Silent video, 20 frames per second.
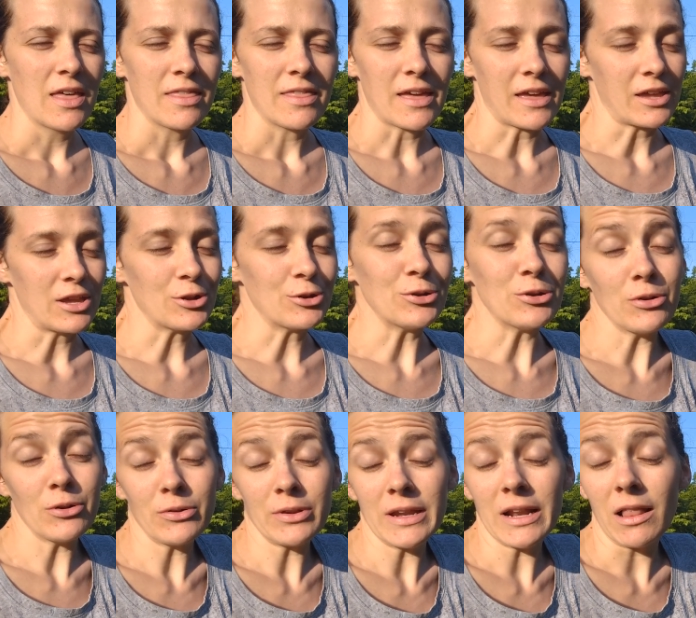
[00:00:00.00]
that you
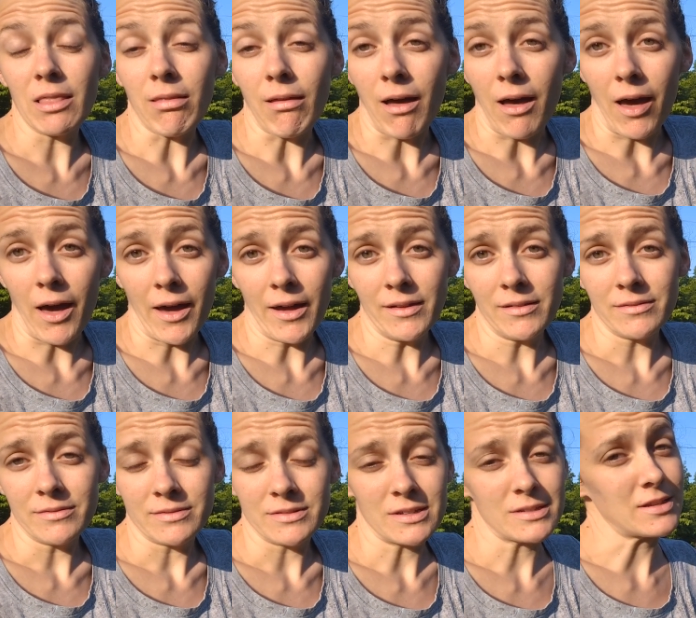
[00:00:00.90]
don't need a lot.
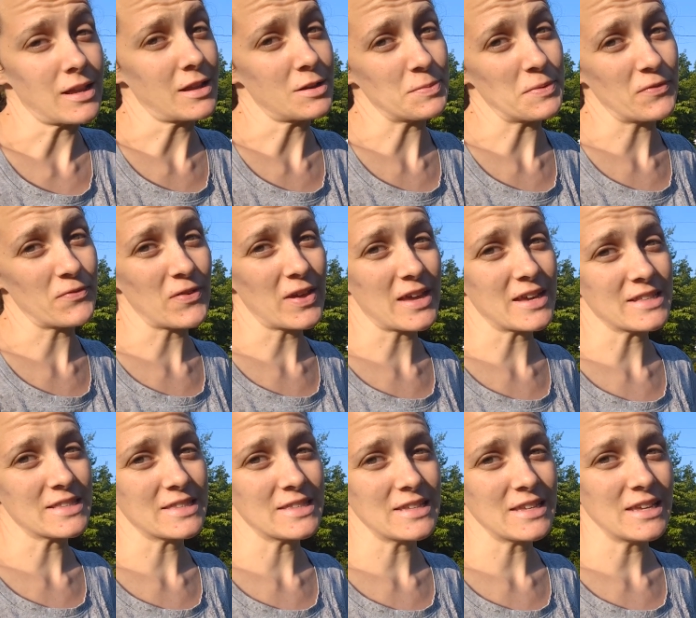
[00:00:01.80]
It doesn't have to be
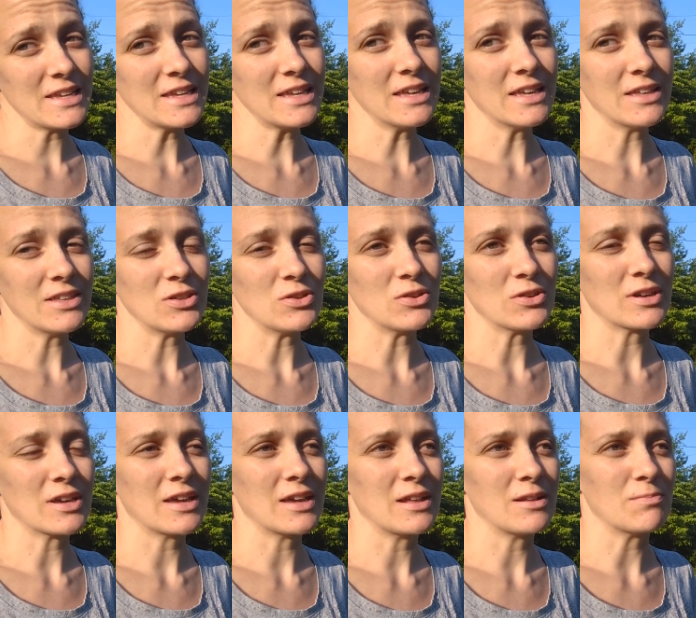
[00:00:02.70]
fancy. You
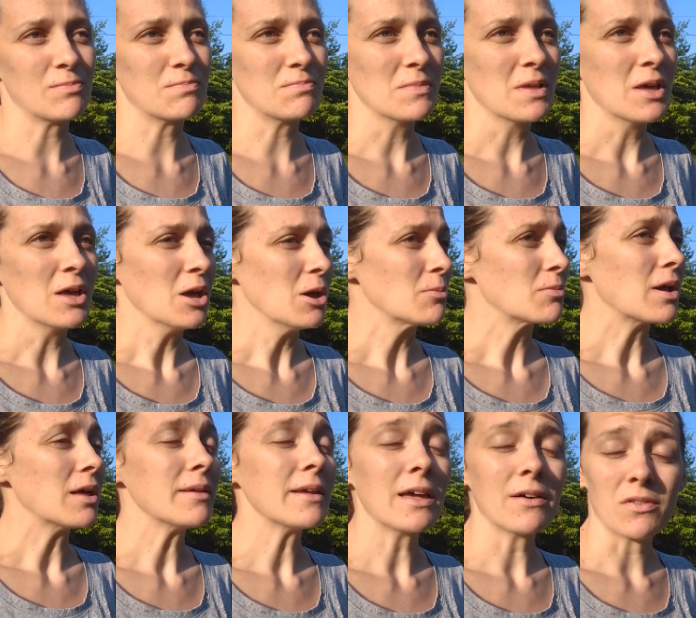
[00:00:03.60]
can
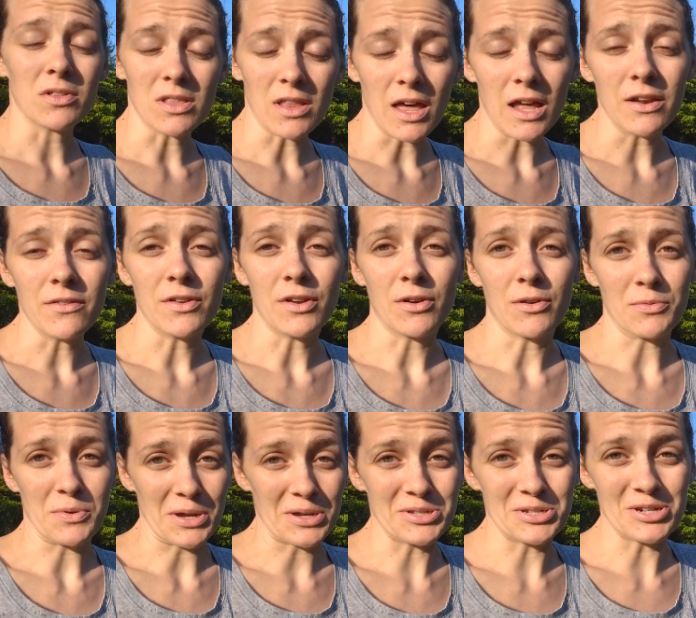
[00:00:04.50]
probably have a lot of it
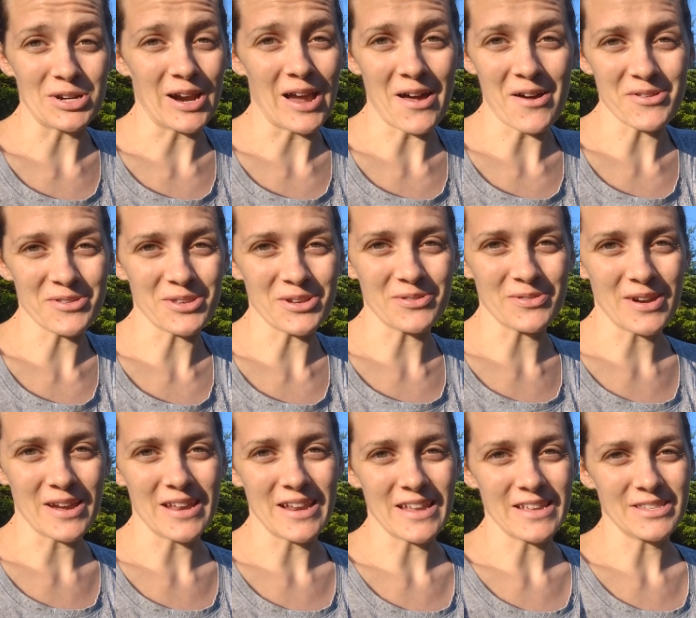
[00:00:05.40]
around your house
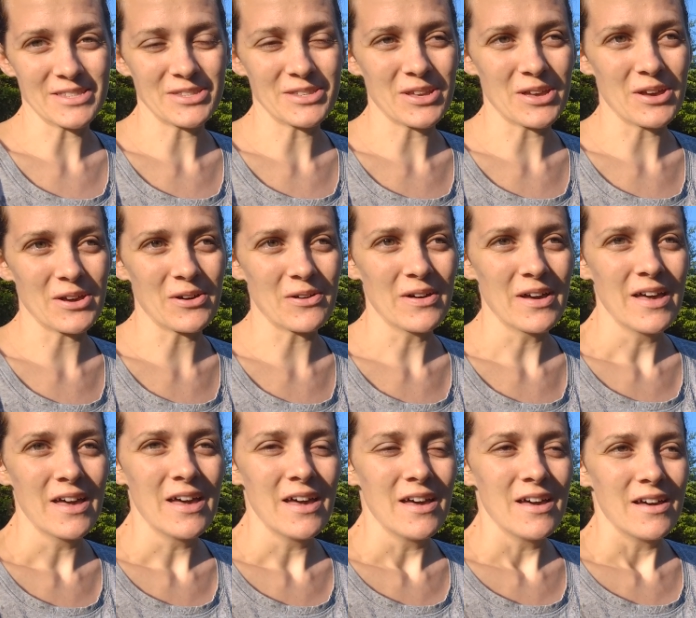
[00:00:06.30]
already, so
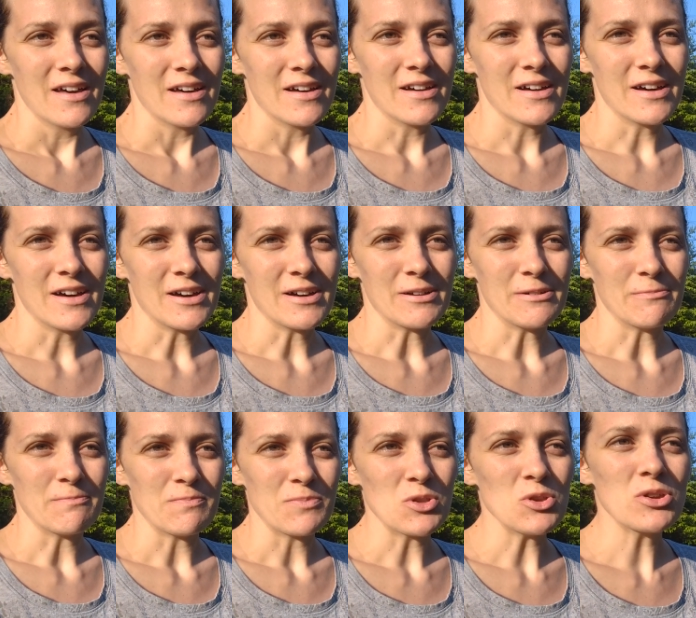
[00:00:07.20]

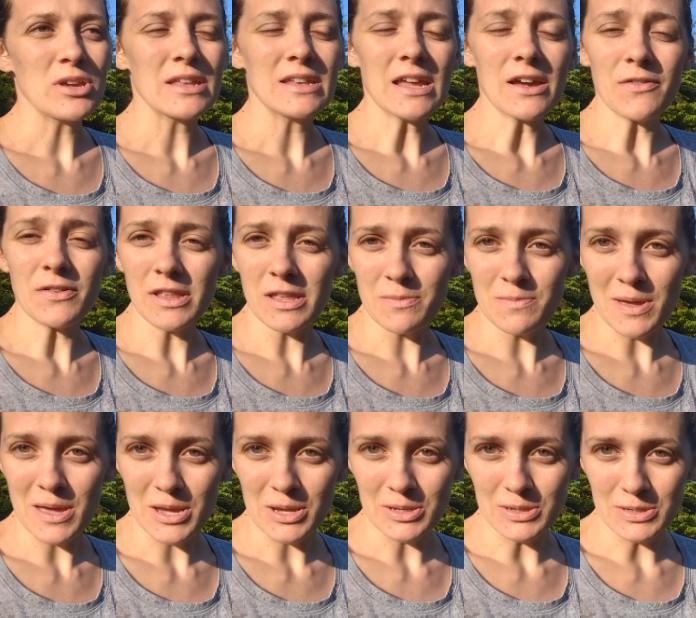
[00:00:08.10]
you can definitely
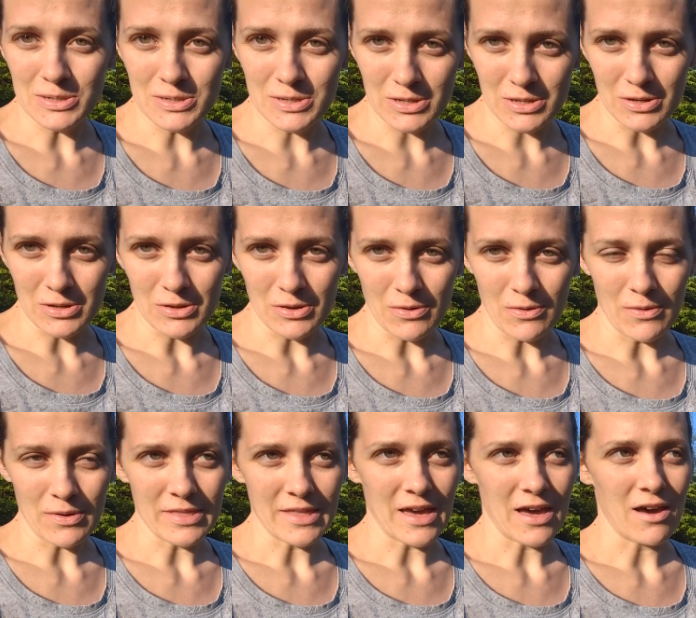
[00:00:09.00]
make do
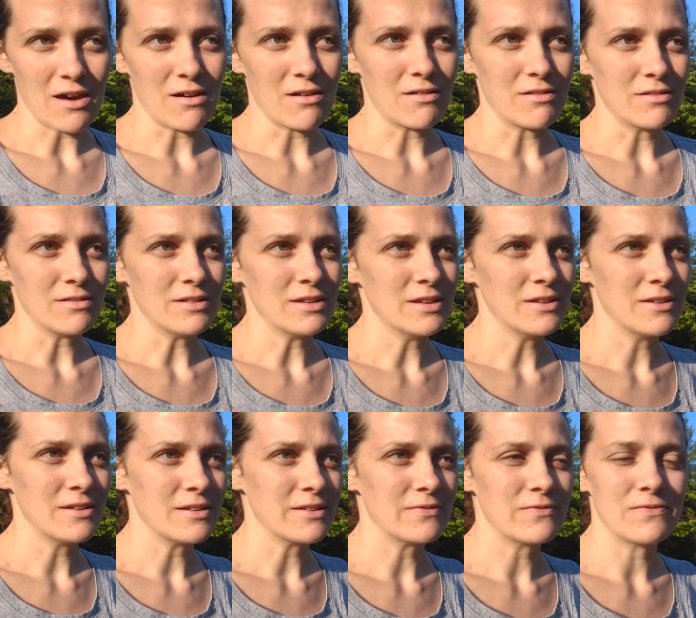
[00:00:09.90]
without
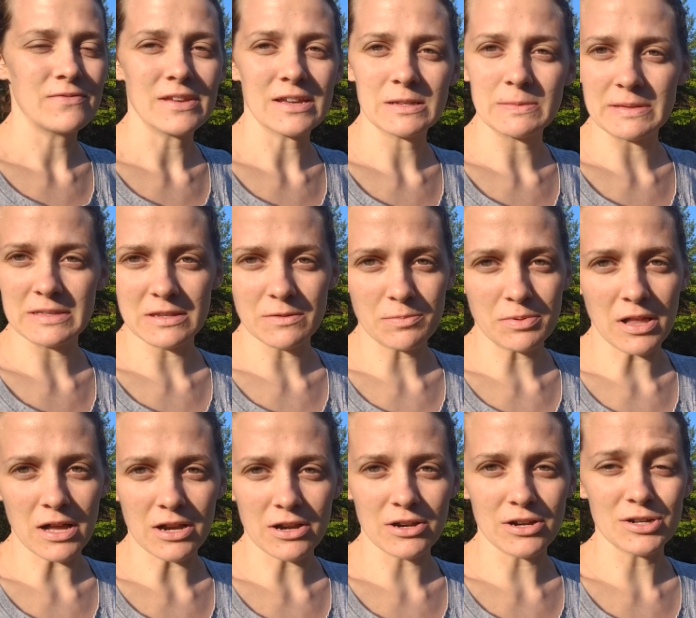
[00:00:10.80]
expensive
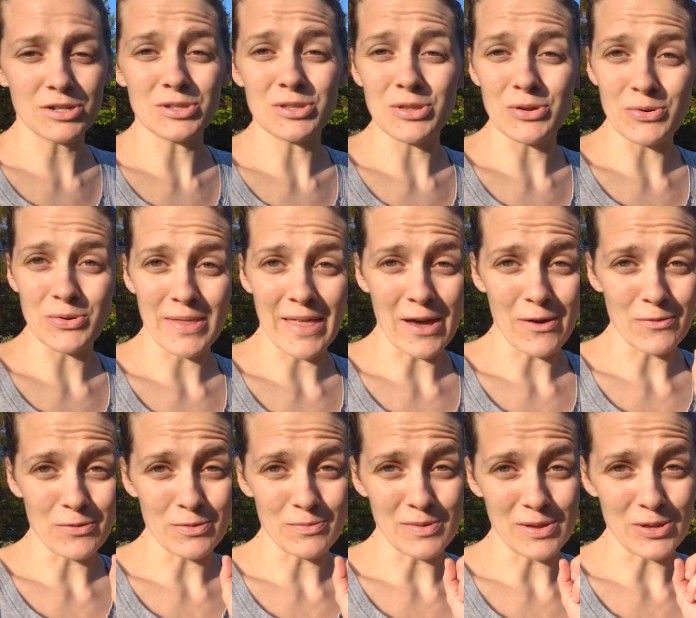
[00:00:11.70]
pluckers, though that
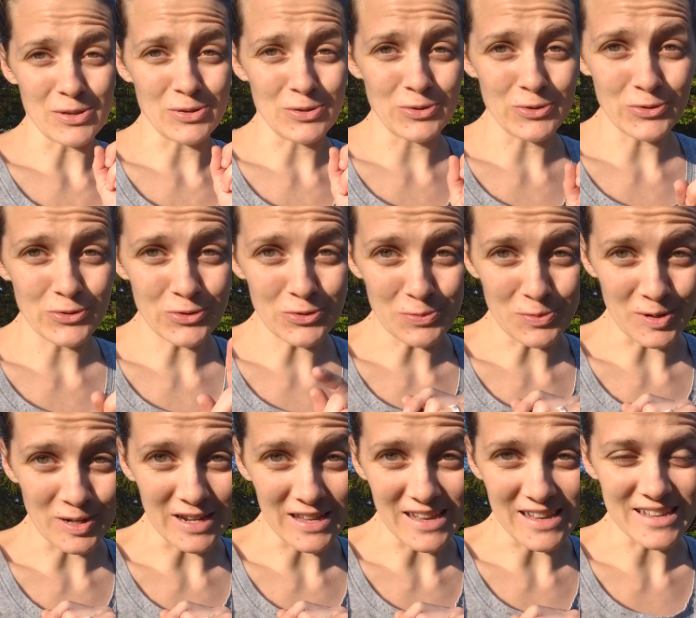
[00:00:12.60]
would be
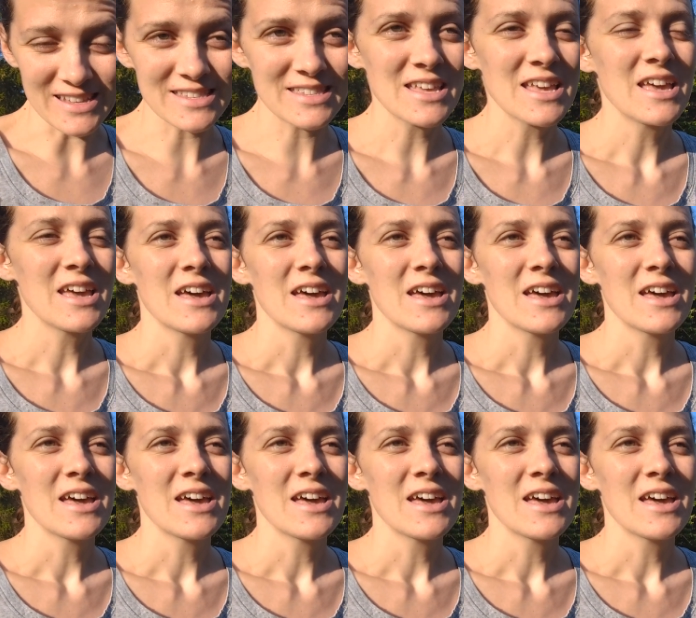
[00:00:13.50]
super nice,